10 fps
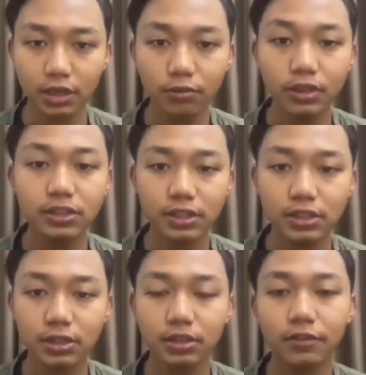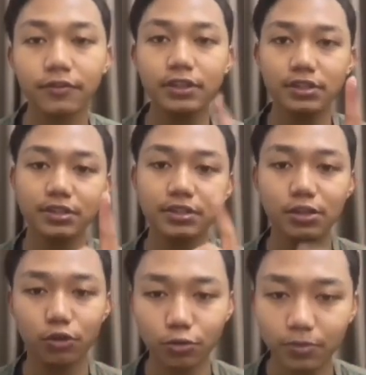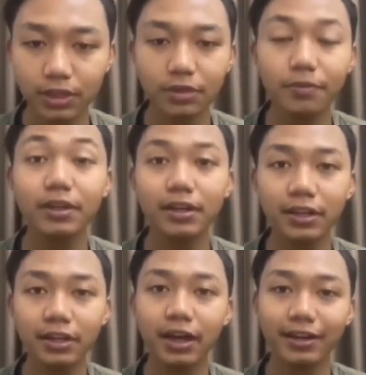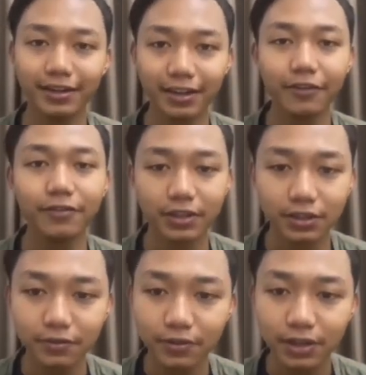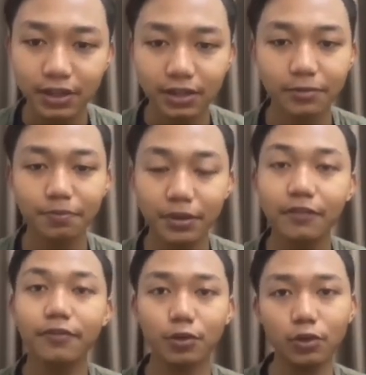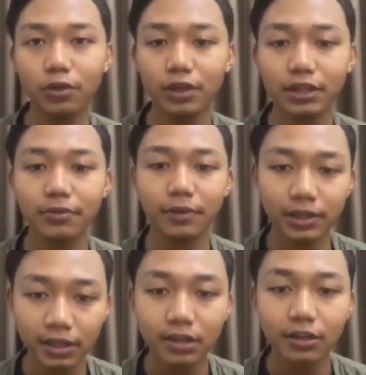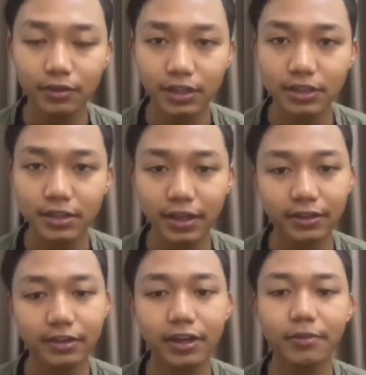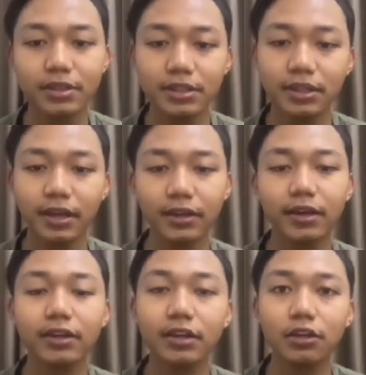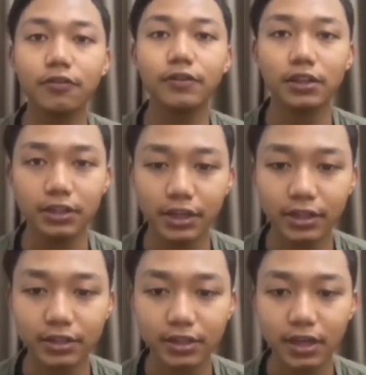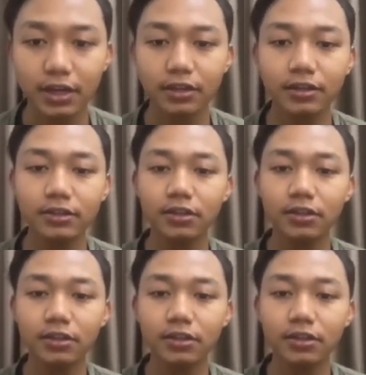which is the friction slope, empirical IDF curve, the peak flow, the meaning roughness and the dimension and area of the drainage. This